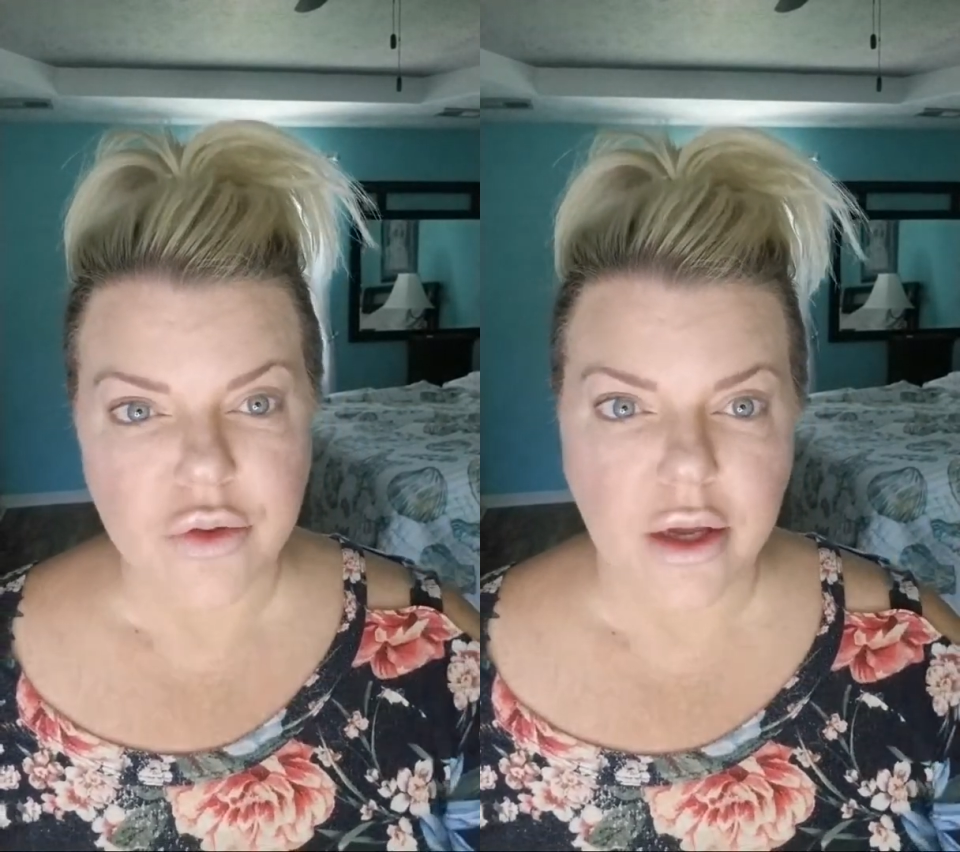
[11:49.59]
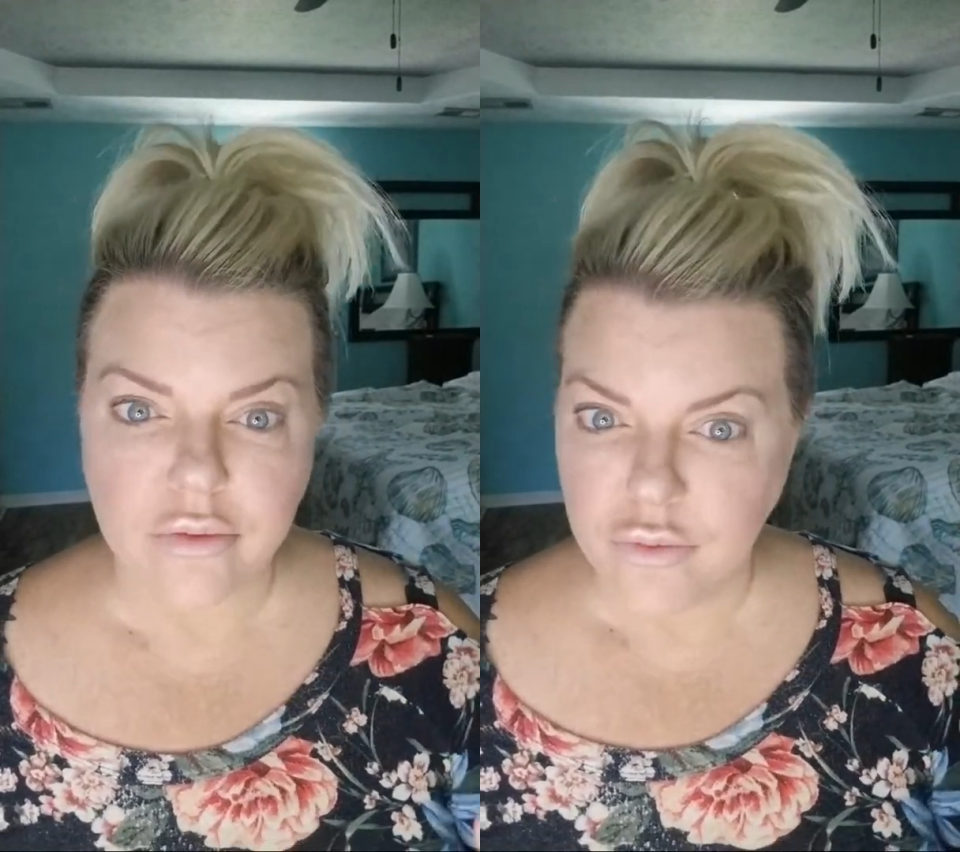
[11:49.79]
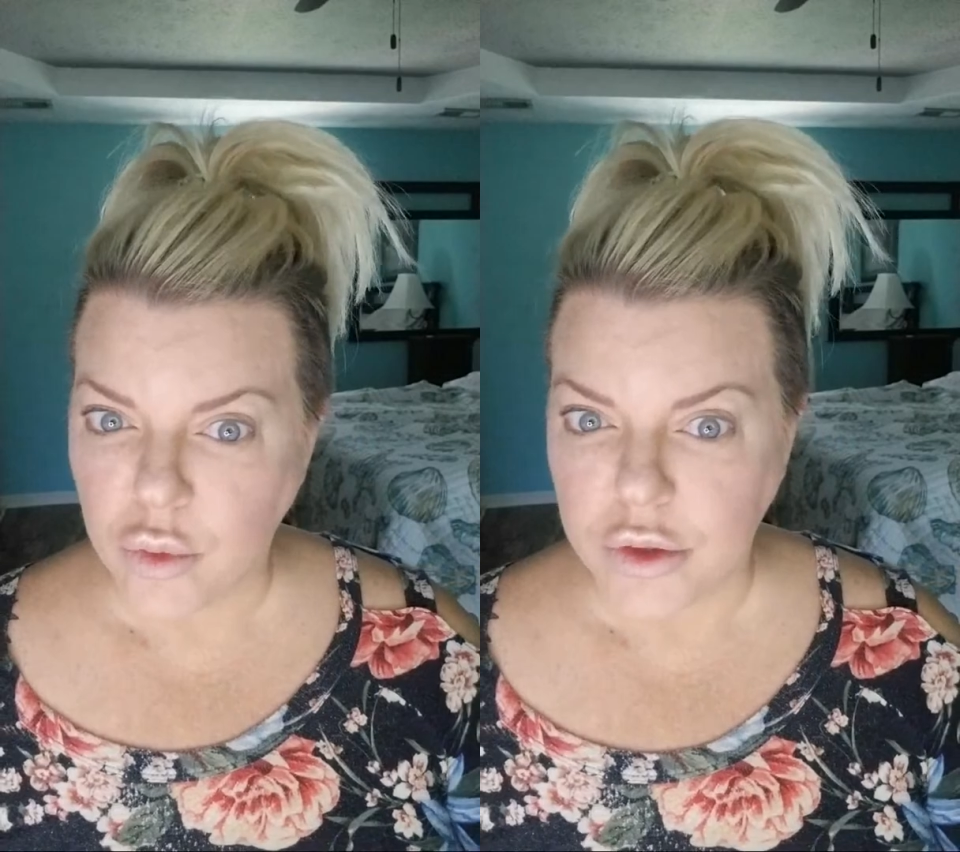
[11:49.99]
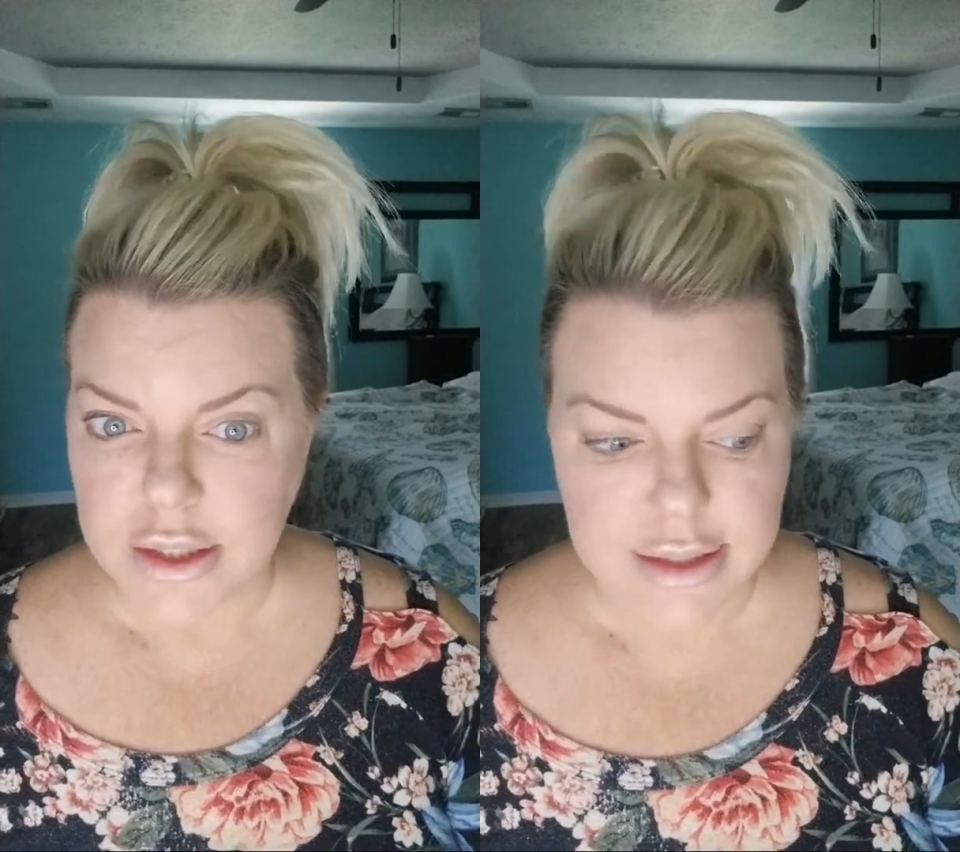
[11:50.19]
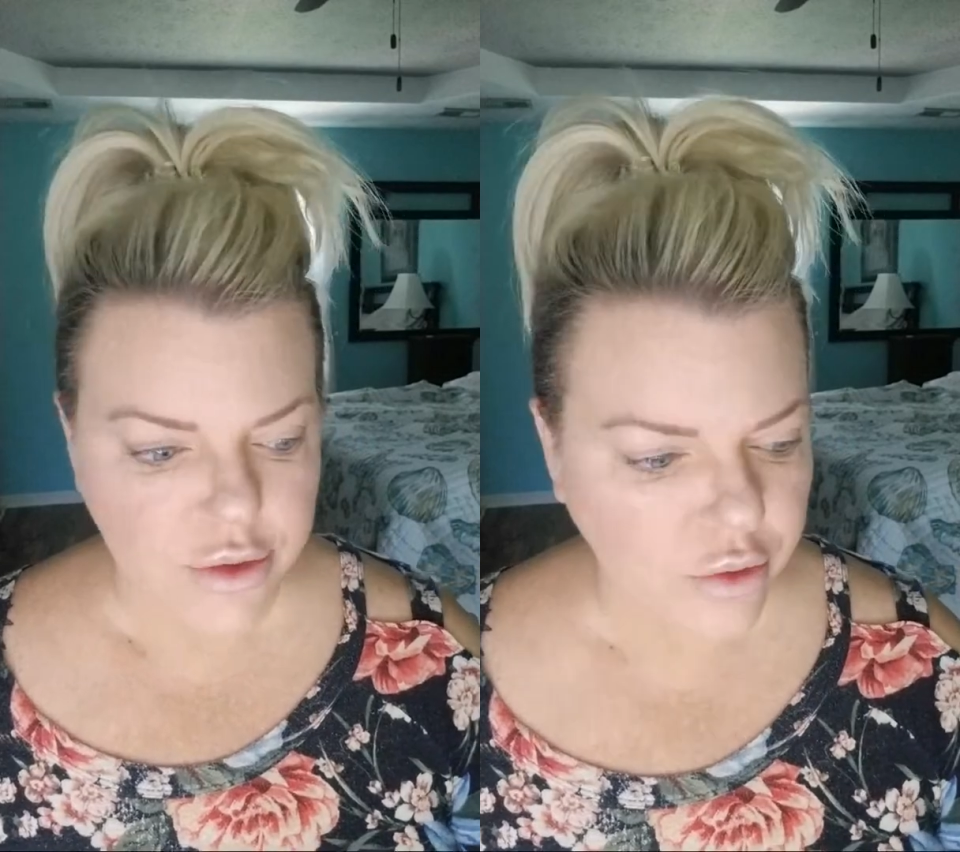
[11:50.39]
that
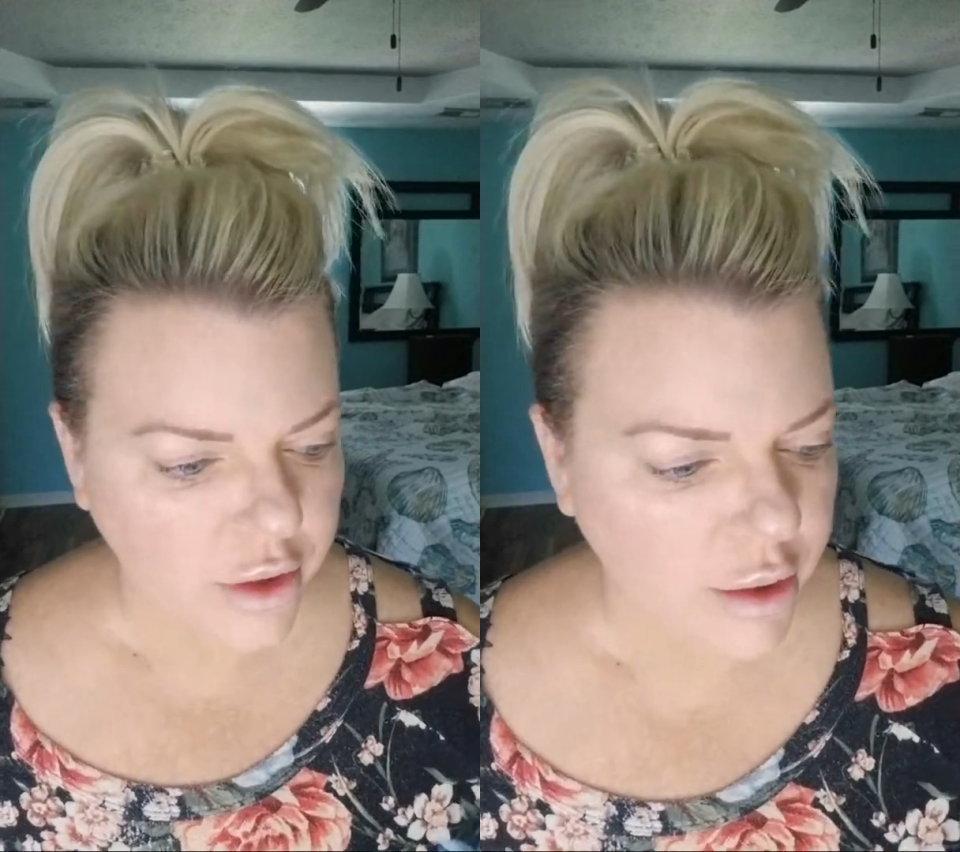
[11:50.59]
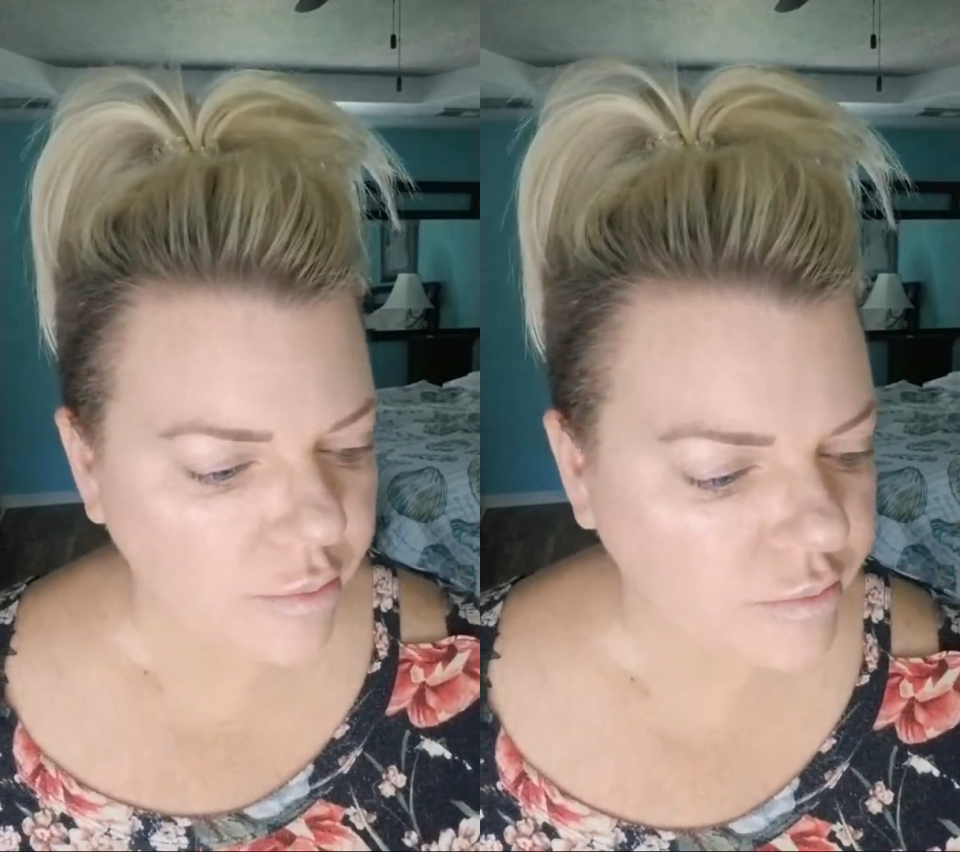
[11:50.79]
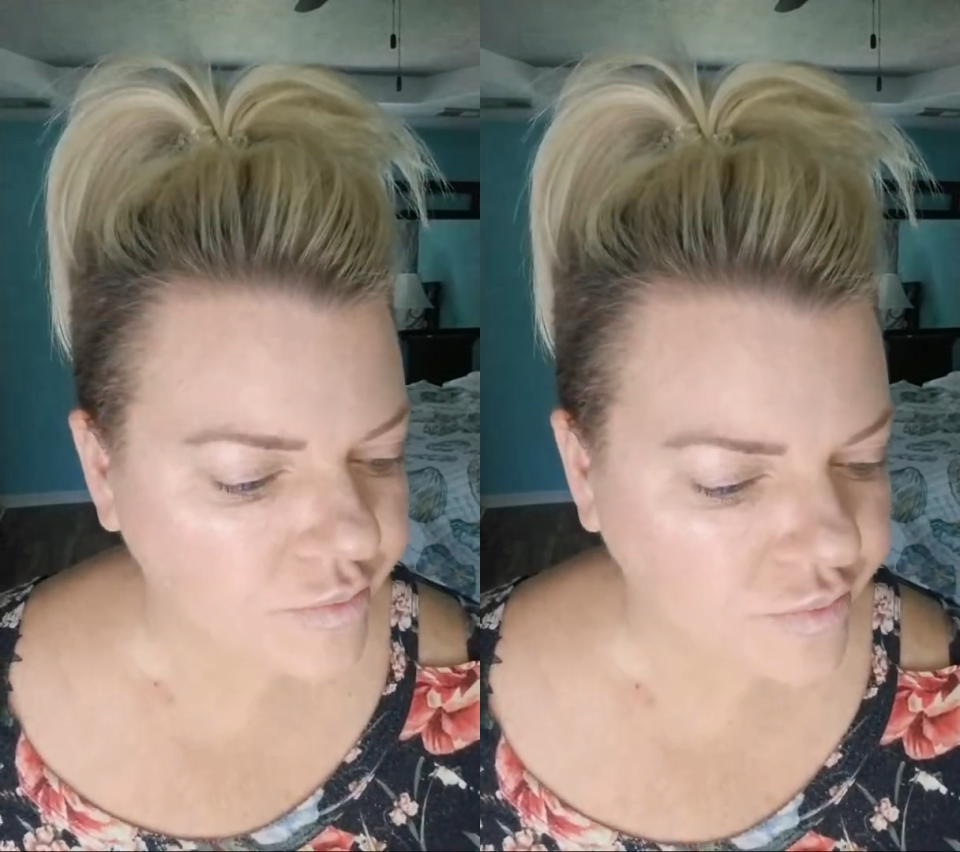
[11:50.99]
fullness in your lip,